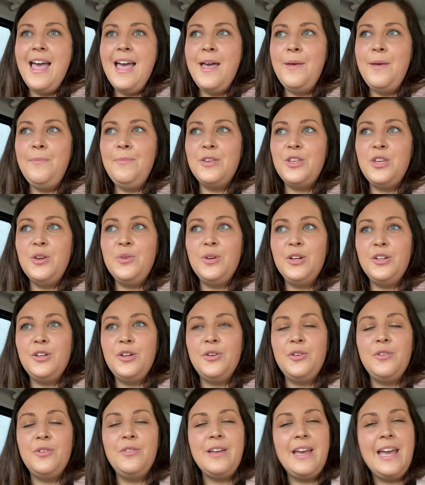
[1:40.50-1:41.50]
You could
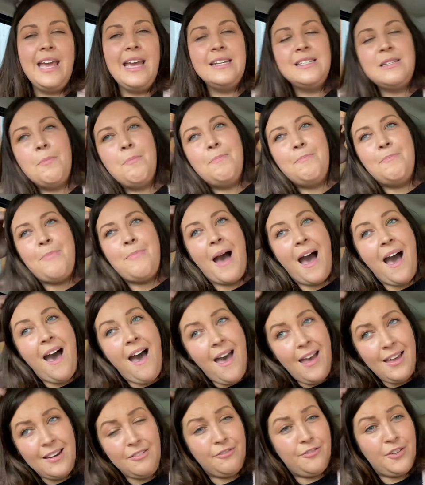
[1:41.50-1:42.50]
create a
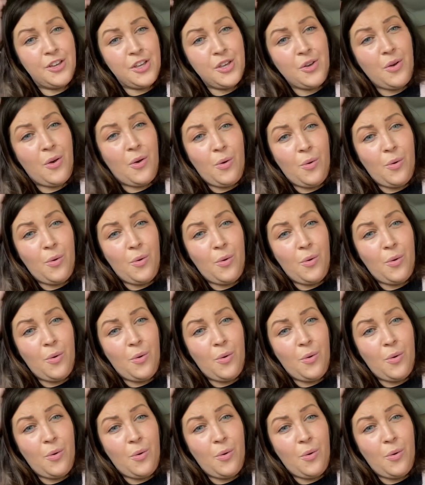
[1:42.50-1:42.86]
barn for your